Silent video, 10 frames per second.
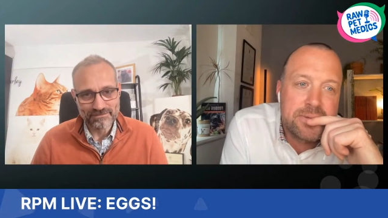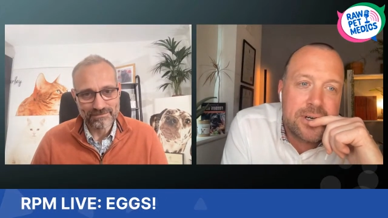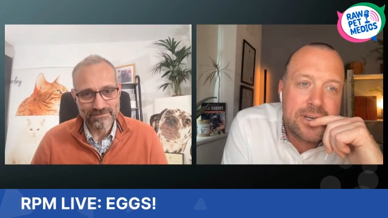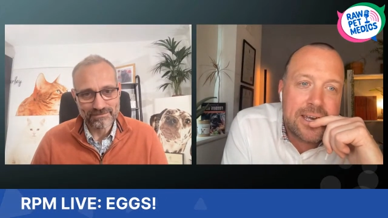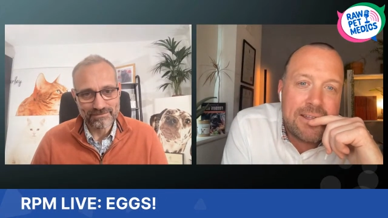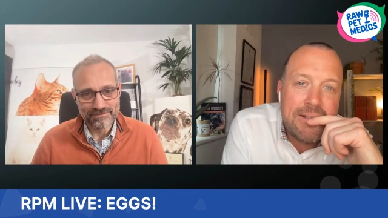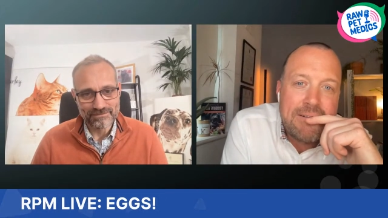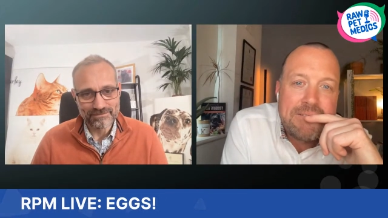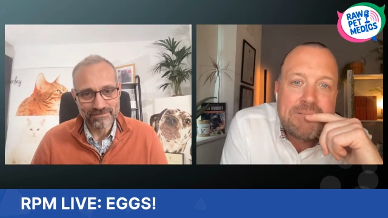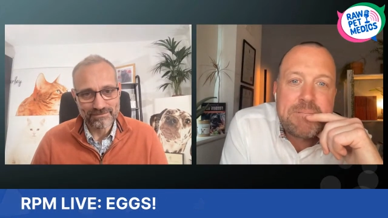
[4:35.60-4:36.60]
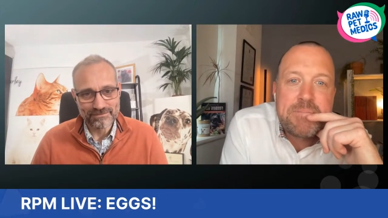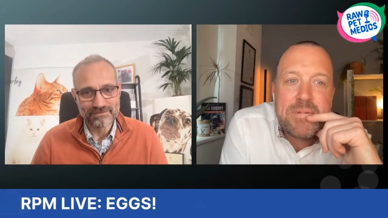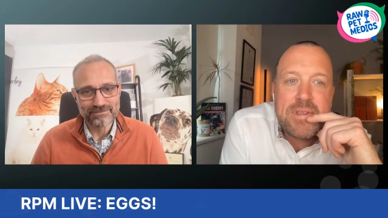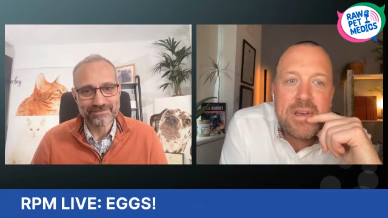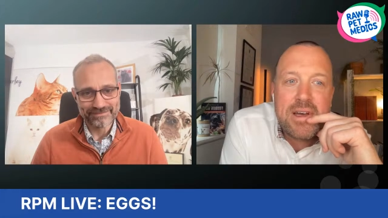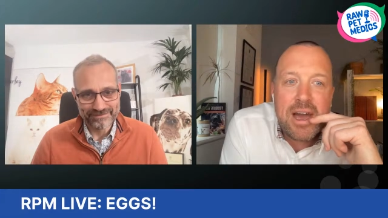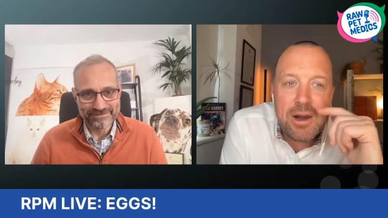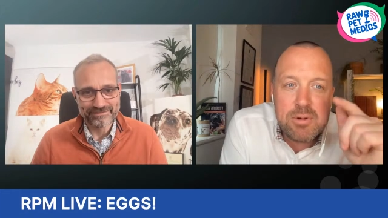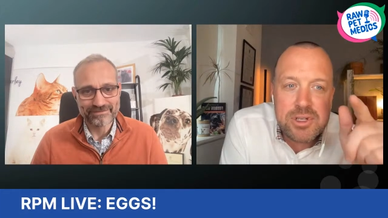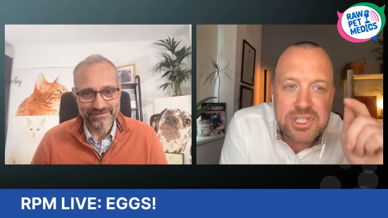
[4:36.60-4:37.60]
Speaker 1: Okay, how
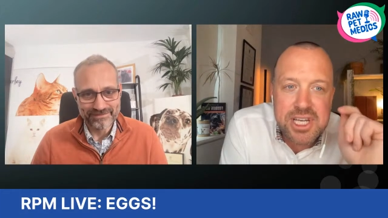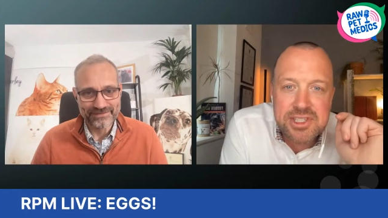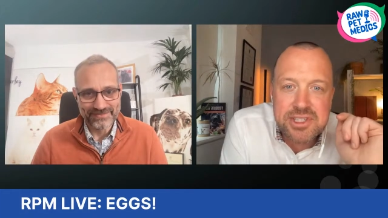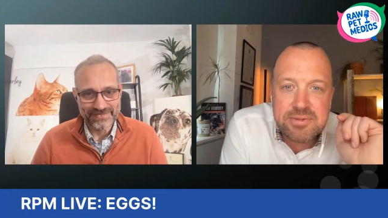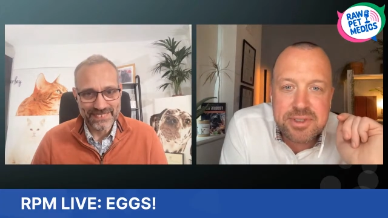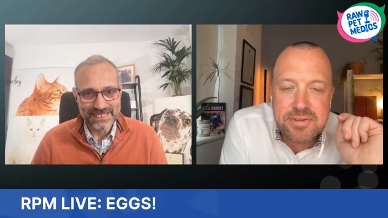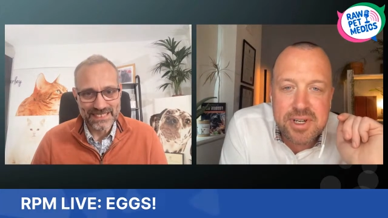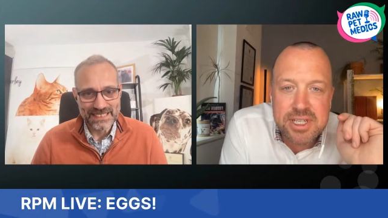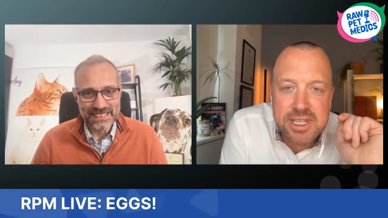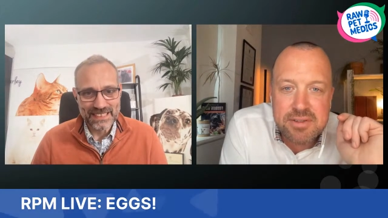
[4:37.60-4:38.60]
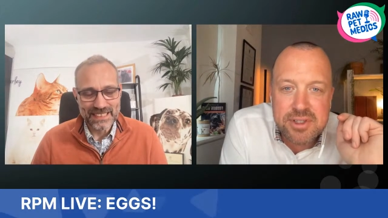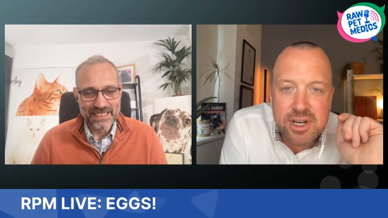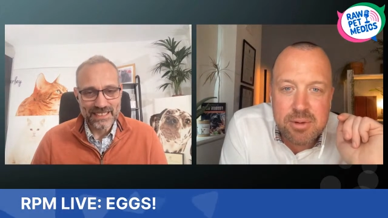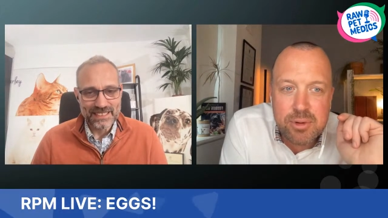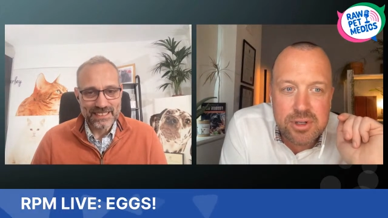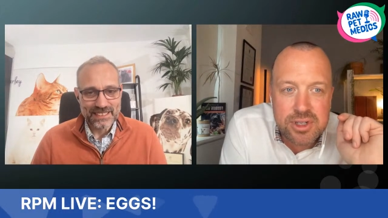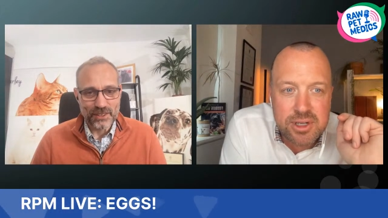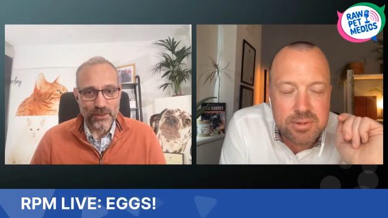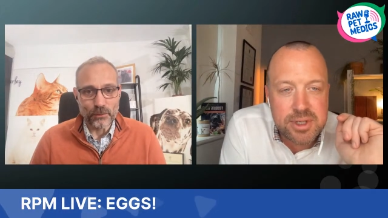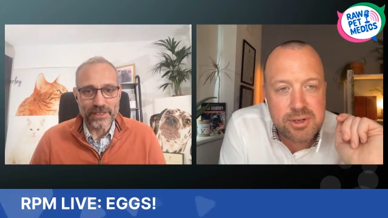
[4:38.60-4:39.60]
would you test to find out if it's hard boiled or
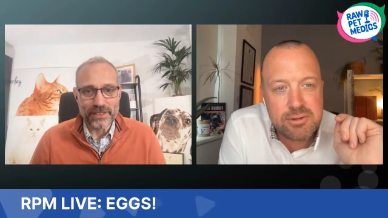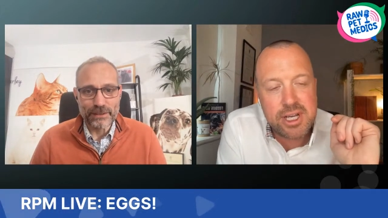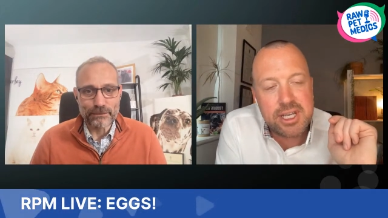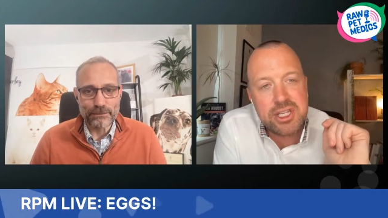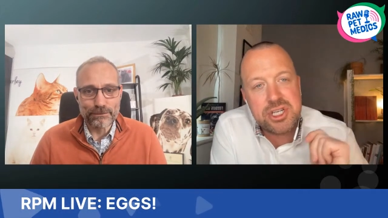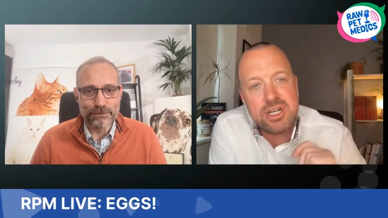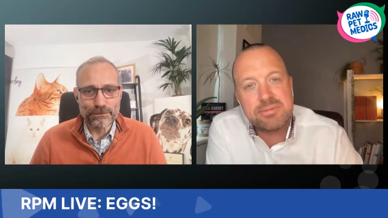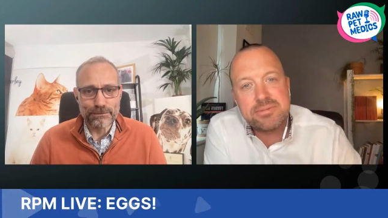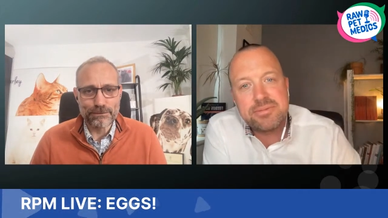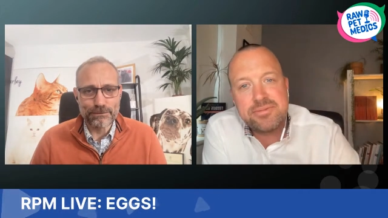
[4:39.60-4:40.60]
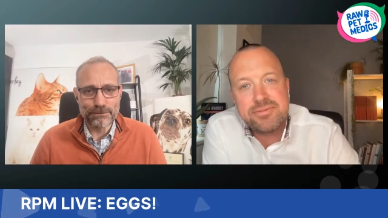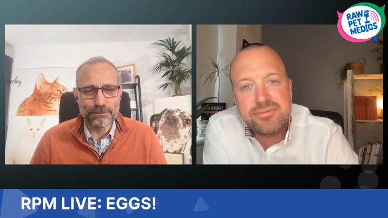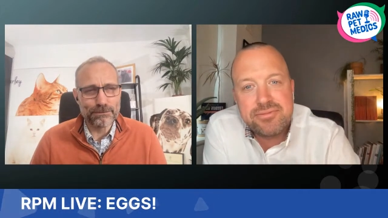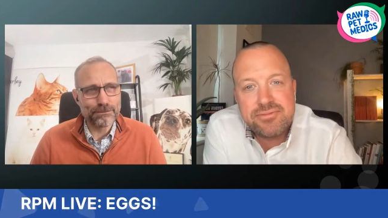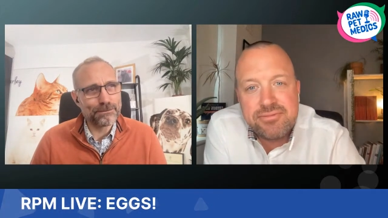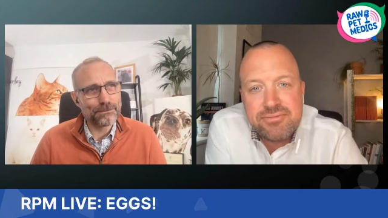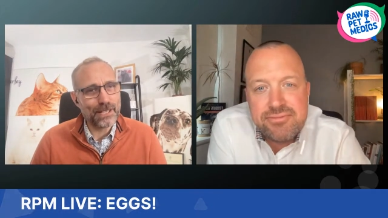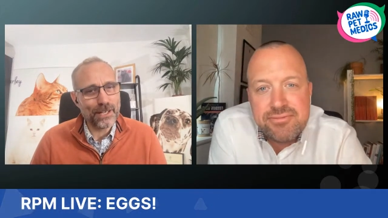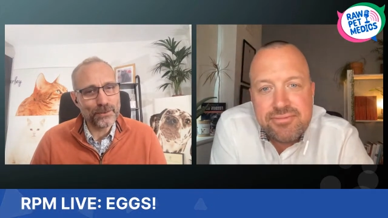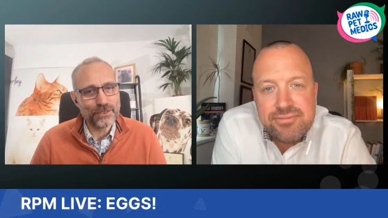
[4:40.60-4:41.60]
not without cracking the shell?
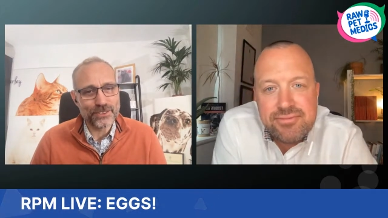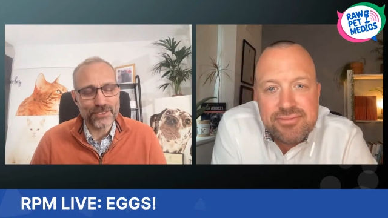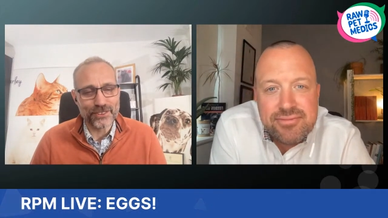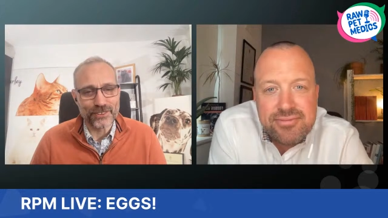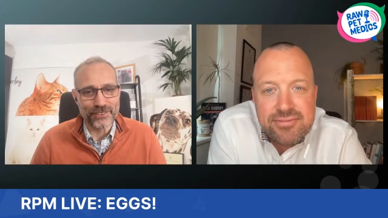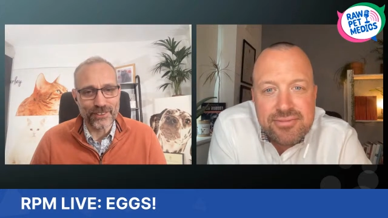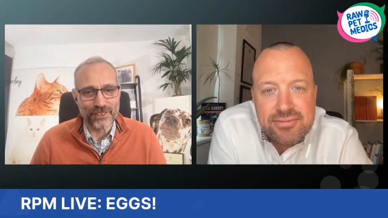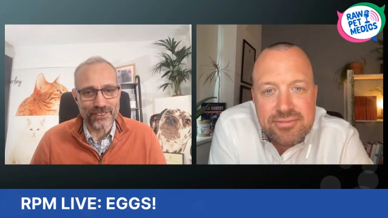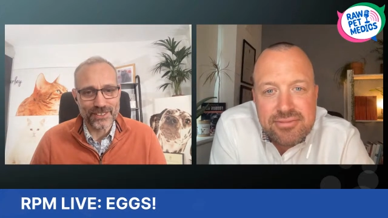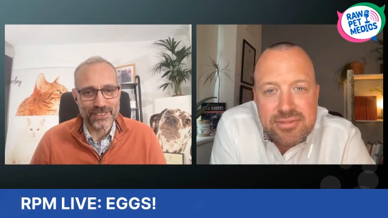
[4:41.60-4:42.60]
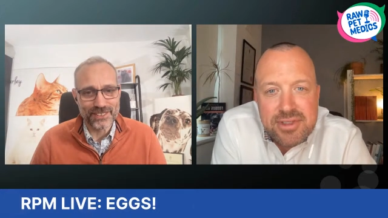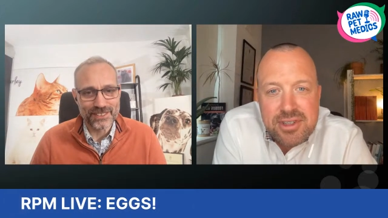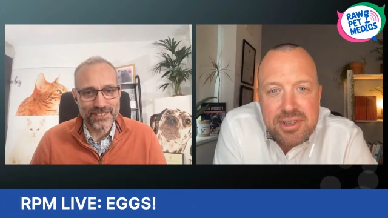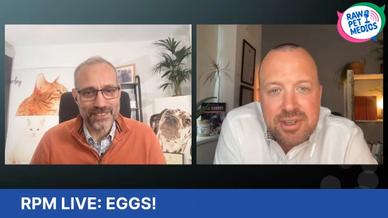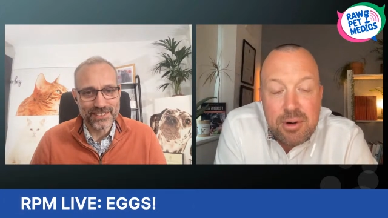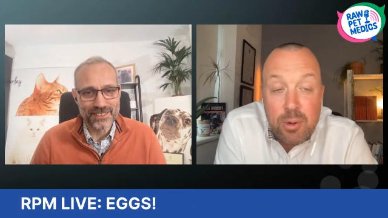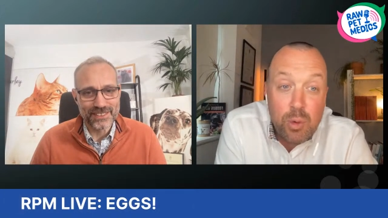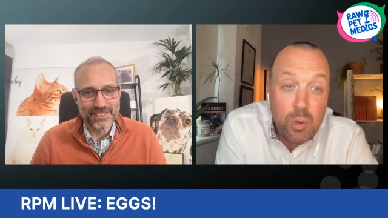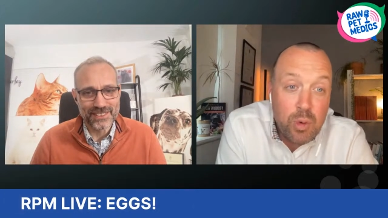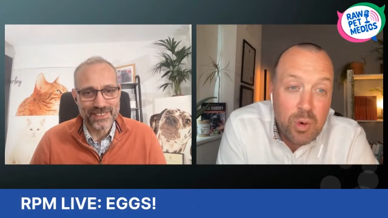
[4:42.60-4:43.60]
Speaker 2: Floats or not?
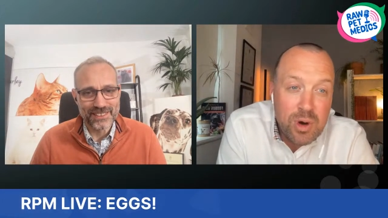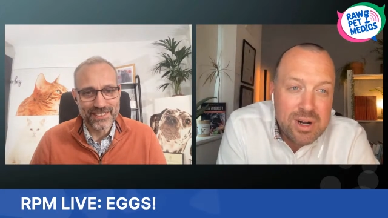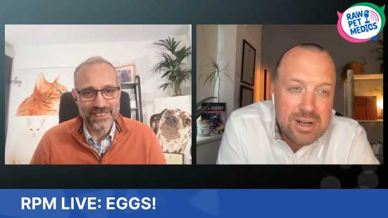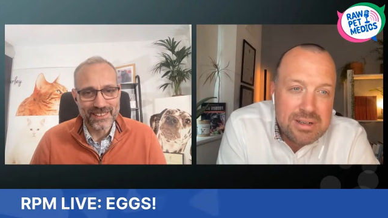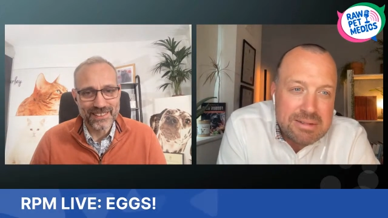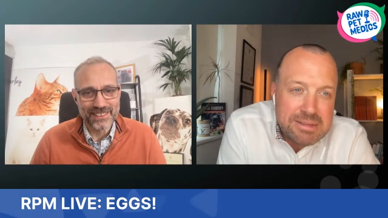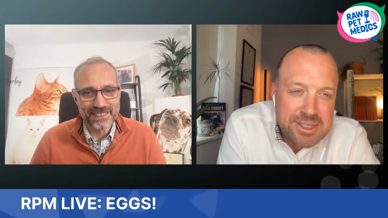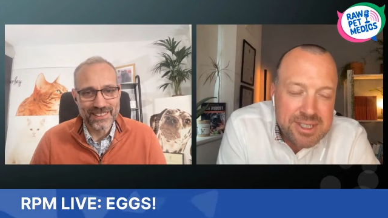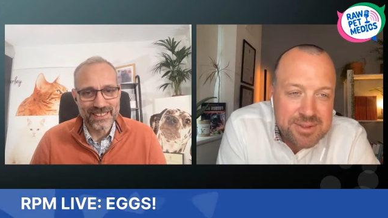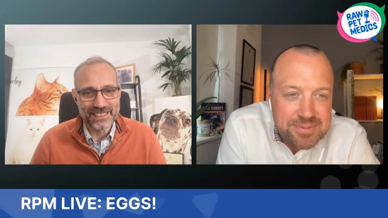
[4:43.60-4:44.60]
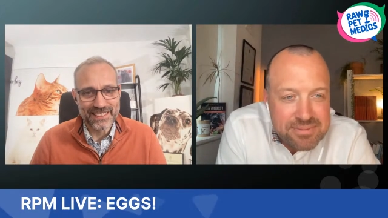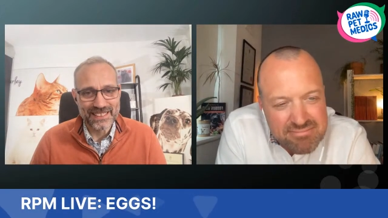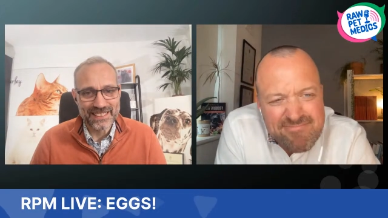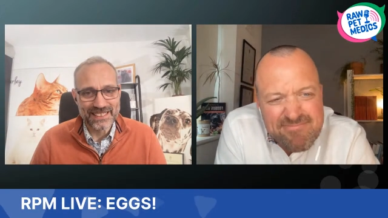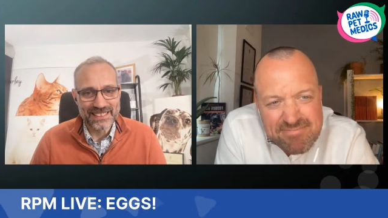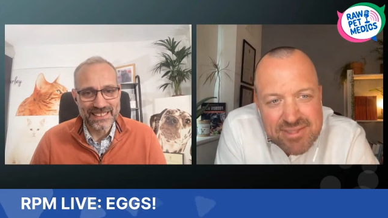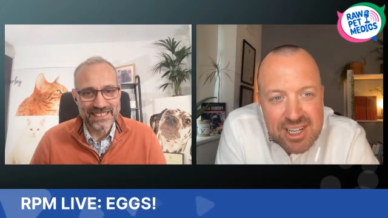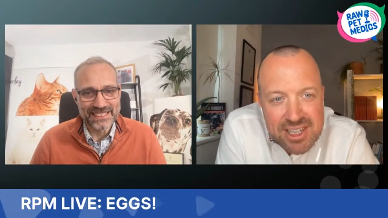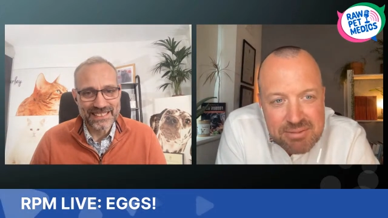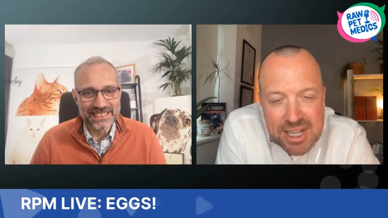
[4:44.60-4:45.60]
Speaker 1: Ooh. Oh, Mm,
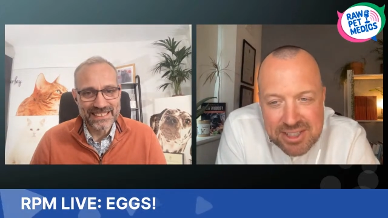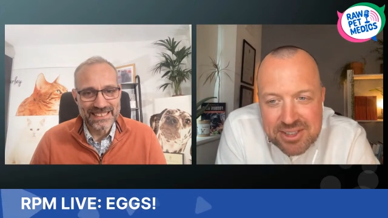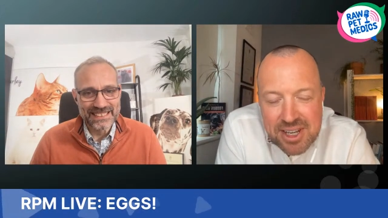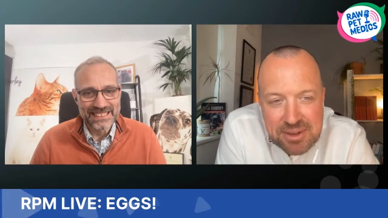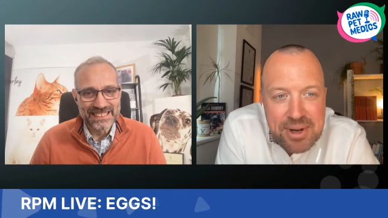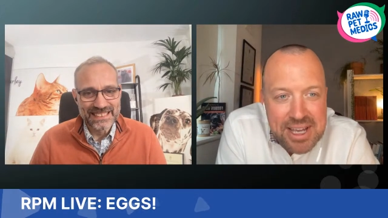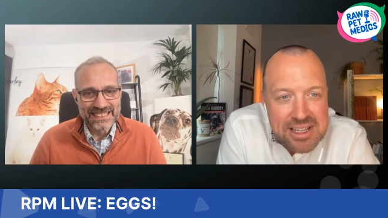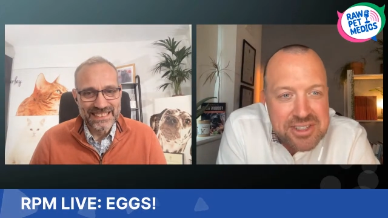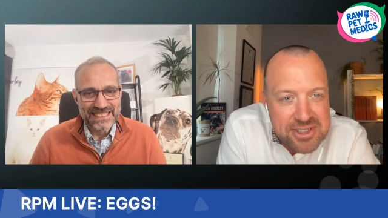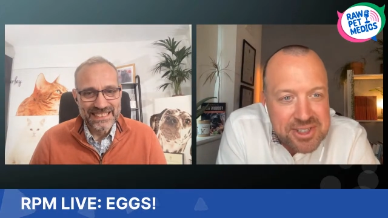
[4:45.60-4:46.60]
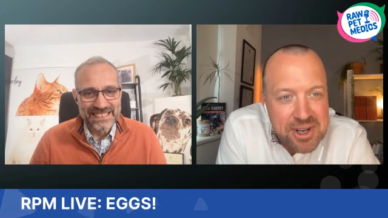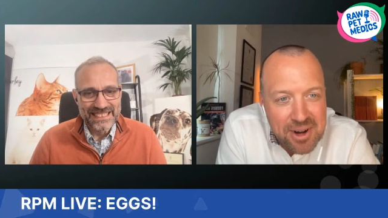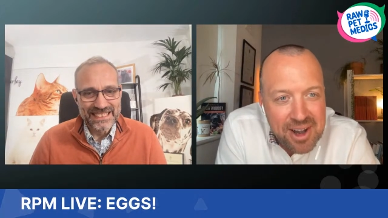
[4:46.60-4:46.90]
I, that's not my answer, so